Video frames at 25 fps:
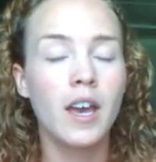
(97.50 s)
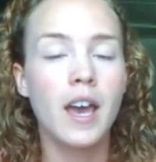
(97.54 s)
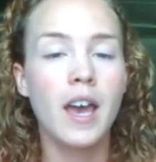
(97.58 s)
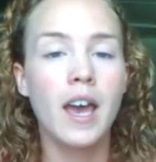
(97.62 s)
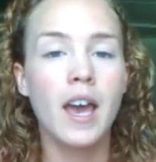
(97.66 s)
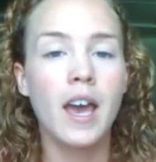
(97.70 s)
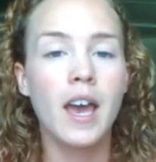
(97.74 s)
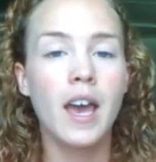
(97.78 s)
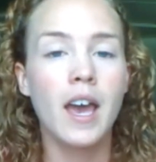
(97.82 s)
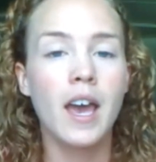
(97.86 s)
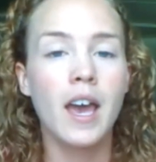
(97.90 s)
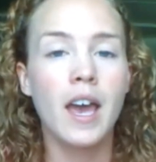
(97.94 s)

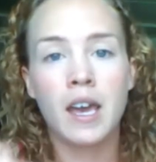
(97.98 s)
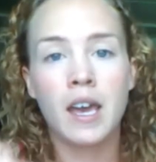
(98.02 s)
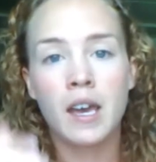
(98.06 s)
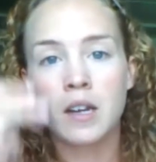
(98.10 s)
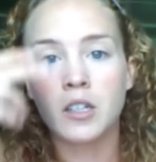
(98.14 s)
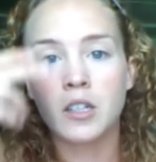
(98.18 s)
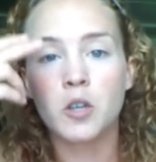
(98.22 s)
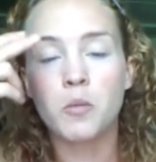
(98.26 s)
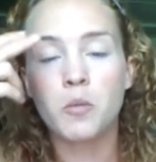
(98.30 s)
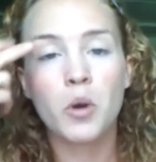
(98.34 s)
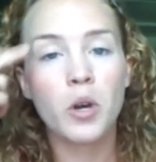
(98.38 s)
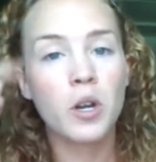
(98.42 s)
and
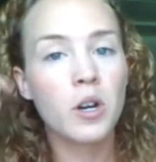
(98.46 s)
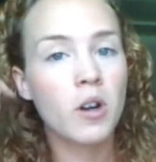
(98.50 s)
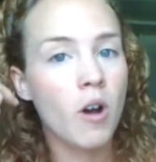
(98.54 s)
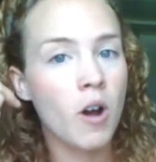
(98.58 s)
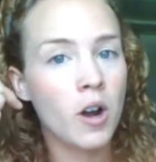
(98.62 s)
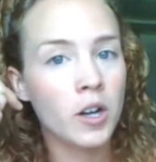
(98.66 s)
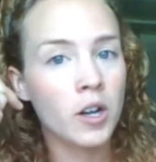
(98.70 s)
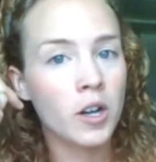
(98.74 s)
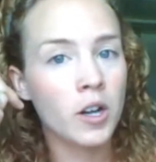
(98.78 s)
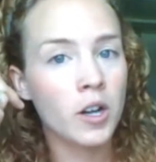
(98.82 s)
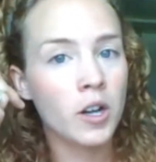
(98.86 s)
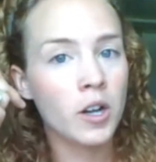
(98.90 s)
you put it
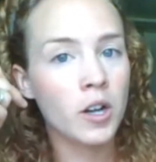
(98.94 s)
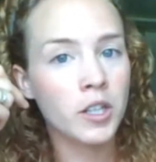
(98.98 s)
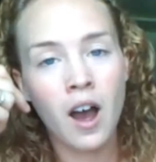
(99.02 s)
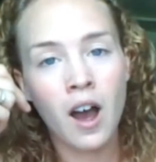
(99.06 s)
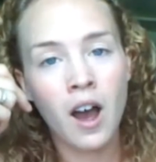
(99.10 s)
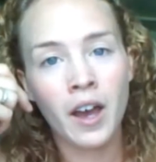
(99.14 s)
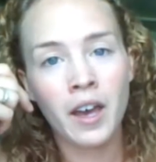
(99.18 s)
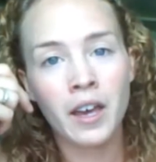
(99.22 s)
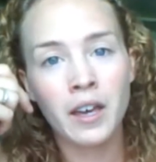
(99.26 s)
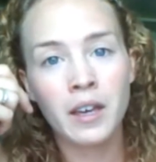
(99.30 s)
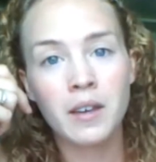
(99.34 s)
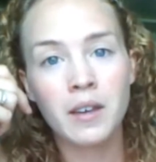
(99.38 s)
on your
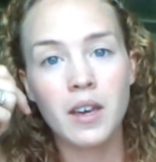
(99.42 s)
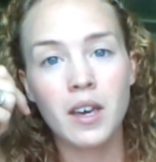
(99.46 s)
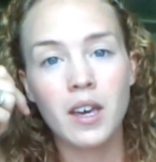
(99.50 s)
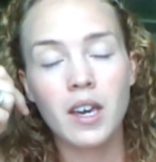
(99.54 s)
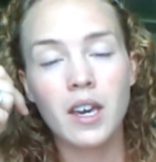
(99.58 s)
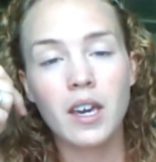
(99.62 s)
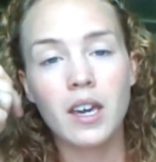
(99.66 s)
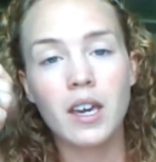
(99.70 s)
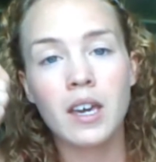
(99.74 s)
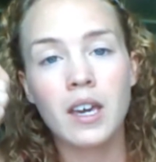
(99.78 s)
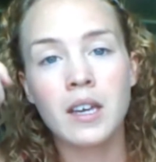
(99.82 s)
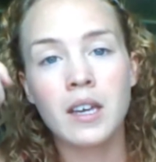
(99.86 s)
eye.
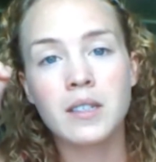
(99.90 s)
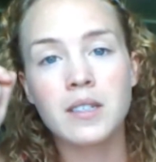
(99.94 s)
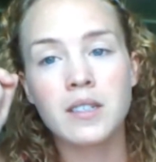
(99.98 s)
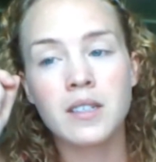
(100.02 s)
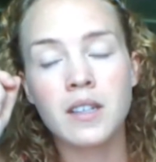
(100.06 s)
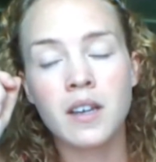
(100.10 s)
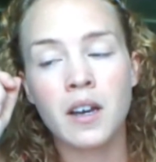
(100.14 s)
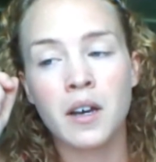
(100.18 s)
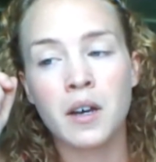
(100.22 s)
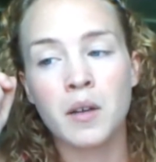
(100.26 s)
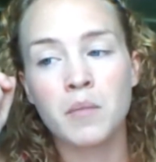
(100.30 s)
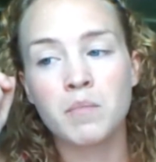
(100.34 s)
It's
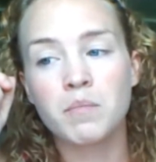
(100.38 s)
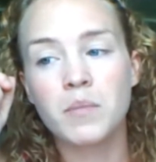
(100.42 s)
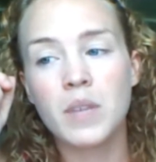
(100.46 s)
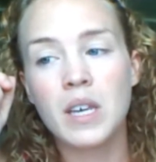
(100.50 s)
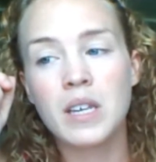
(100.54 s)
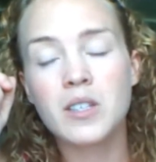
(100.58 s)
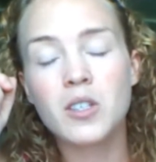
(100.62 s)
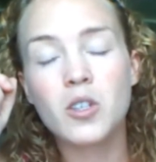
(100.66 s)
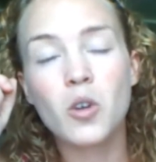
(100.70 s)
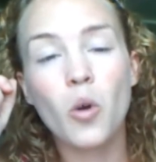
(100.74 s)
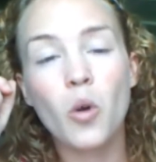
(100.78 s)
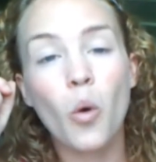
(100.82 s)

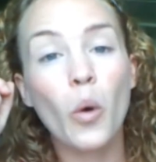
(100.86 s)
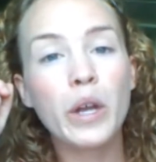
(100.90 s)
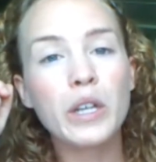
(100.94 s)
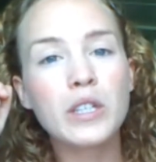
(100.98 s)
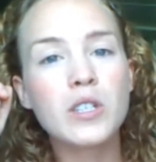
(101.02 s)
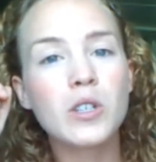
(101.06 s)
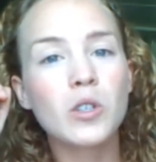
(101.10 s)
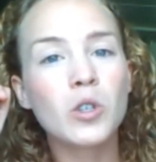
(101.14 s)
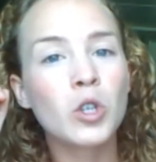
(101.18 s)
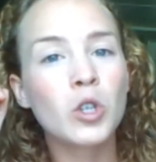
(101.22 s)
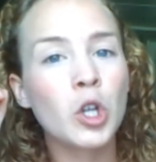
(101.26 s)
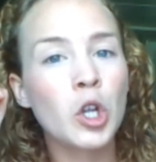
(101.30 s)
going to
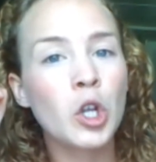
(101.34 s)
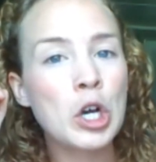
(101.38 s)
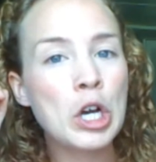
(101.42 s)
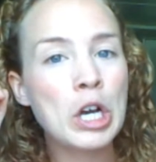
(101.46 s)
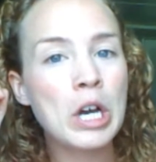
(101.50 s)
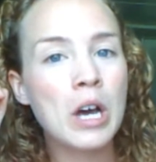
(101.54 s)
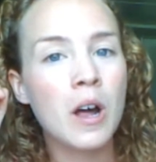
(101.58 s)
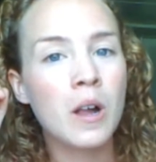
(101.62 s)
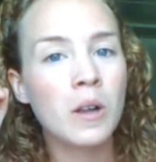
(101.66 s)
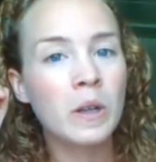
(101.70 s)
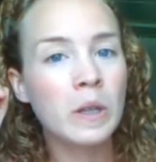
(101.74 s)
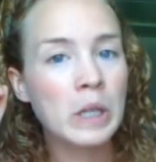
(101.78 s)
look
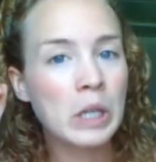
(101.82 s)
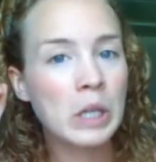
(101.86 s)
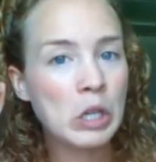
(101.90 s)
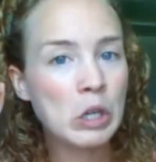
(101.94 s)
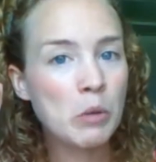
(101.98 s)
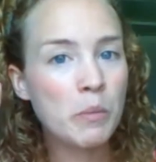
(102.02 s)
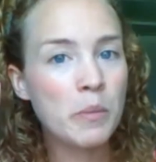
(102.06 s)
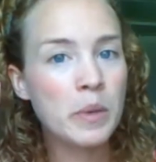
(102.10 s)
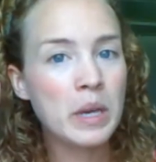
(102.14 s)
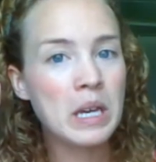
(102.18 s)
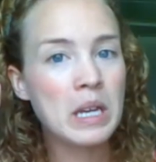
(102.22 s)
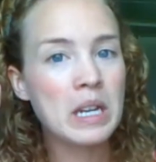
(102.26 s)
a little
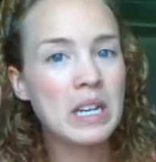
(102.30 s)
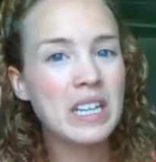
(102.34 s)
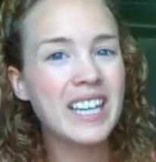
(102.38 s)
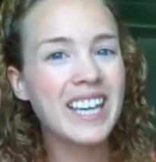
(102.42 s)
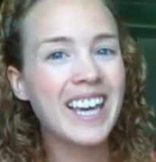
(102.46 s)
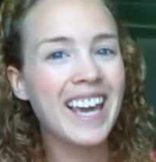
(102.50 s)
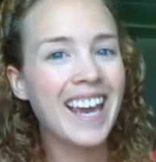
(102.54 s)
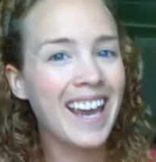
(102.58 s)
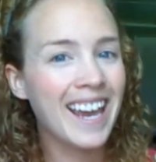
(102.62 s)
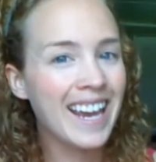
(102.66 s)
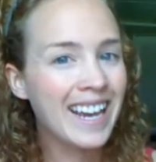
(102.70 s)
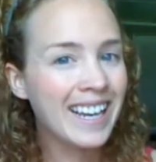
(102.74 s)
bit
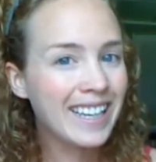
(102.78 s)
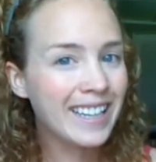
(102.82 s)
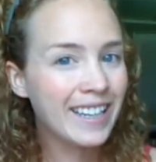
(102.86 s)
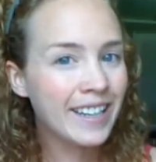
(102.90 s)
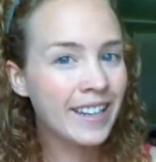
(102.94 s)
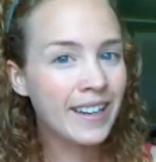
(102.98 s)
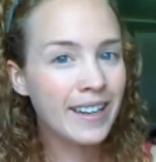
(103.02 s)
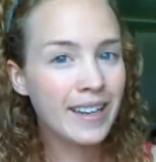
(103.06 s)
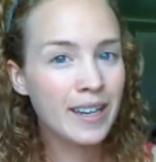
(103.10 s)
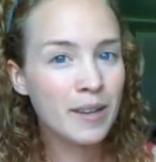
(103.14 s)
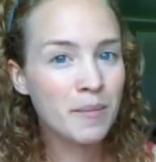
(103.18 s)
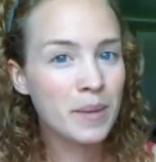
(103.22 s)

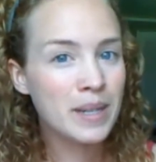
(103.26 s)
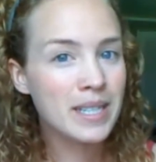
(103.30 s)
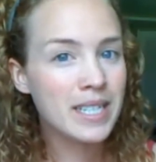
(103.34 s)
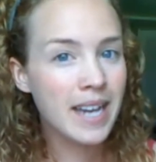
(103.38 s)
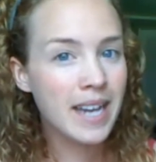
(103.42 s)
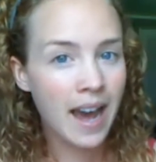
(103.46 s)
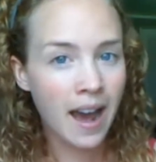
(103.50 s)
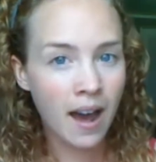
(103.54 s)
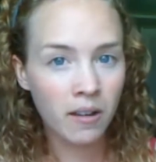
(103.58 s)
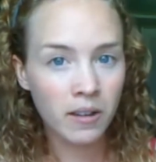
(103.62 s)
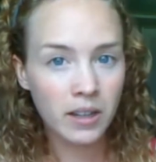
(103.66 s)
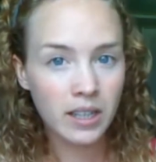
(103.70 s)
cakey and
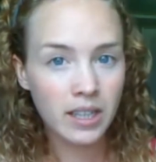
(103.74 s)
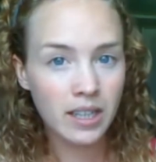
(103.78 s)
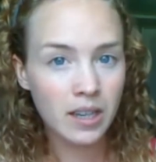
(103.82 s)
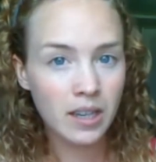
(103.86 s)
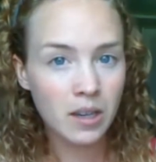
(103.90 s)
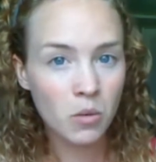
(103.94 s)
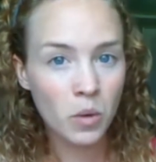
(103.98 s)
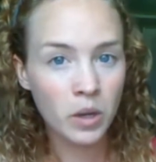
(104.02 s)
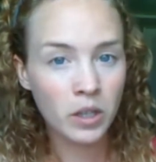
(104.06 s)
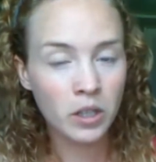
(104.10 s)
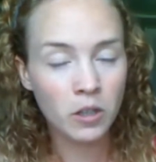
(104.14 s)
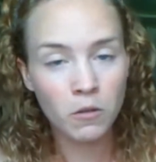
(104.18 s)
metallic-y
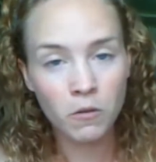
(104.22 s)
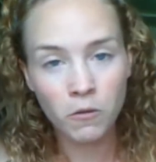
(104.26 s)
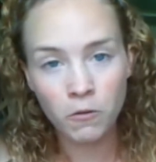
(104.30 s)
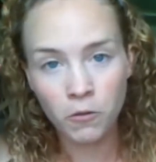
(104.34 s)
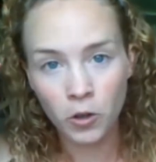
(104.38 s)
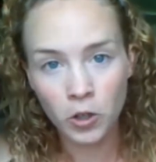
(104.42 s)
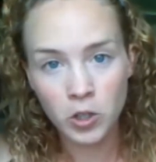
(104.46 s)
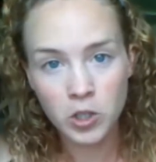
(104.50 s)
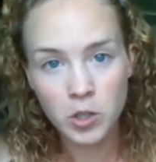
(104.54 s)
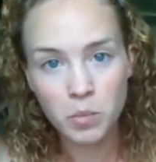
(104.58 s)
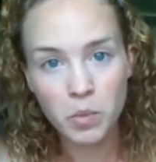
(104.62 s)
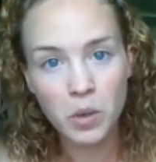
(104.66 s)
when you
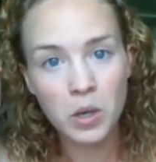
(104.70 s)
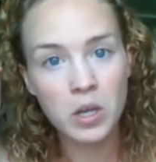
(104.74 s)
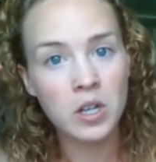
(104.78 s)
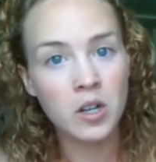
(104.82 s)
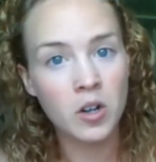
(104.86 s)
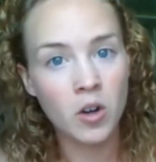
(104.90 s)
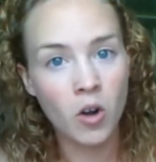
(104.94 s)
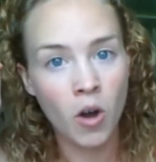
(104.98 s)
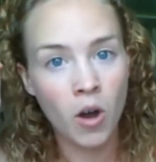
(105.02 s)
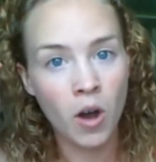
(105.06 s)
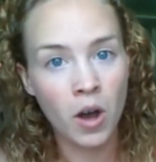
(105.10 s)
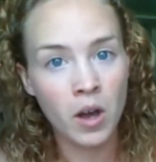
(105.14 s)
first put it
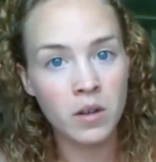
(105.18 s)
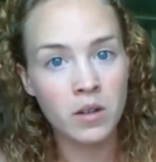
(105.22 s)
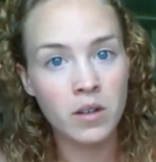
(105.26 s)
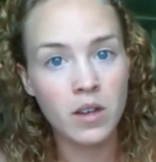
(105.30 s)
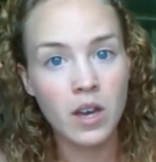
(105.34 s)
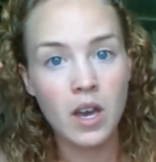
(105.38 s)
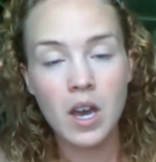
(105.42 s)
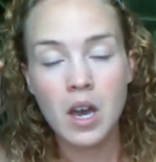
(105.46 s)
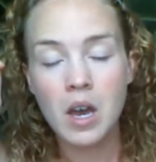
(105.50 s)
on,